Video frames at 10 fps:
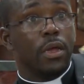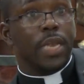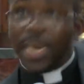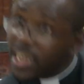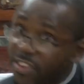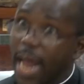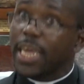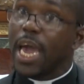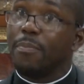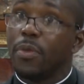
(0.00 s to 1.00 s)
Then the child
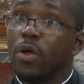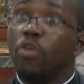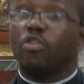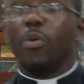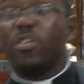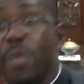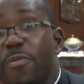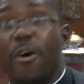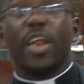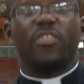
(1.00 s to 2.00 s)
came. So which means
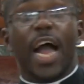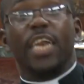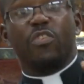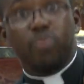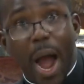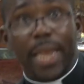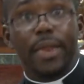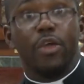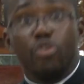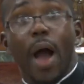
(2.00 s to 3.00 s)
before the child is 1,
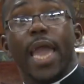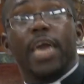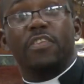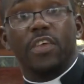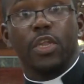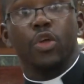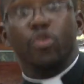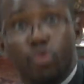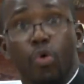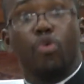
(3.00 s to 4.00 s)
you are 18.
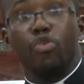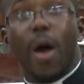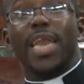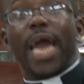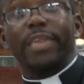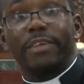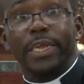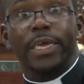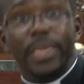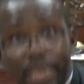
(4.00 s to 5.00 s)
2, you are 19.